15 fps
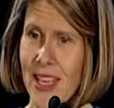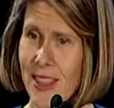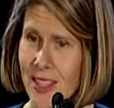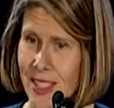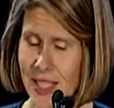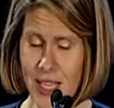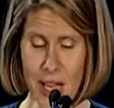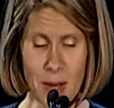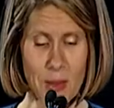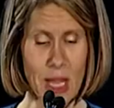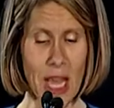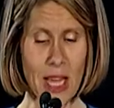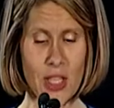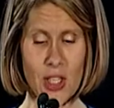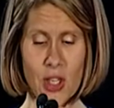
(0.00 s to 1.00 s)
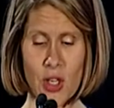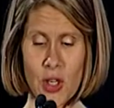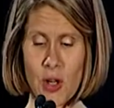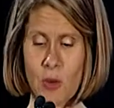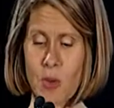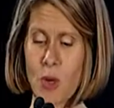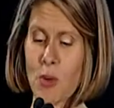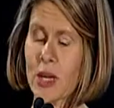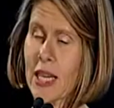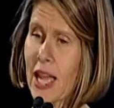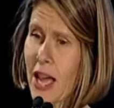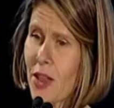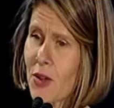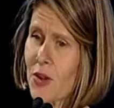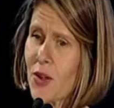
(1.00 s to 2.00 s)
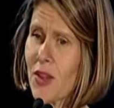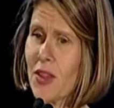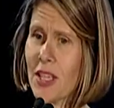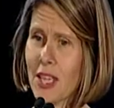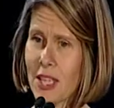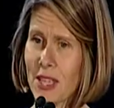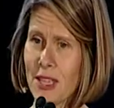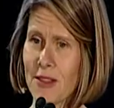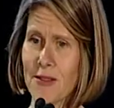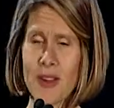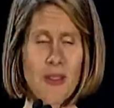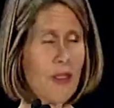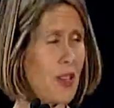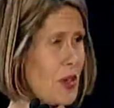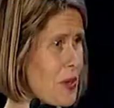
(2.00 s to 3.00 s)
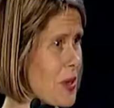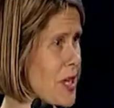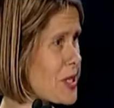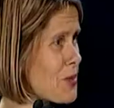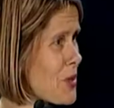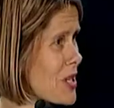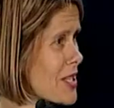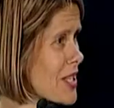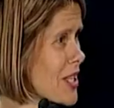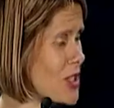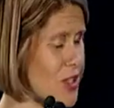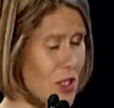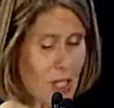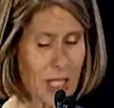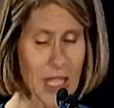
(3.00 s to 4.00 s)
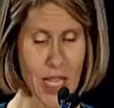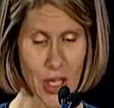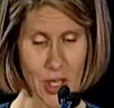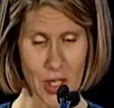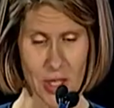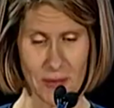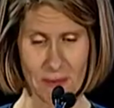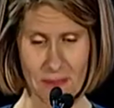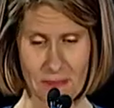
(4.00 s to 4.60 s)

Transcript: This time last year, we were gathered on the eve of the US presidential election.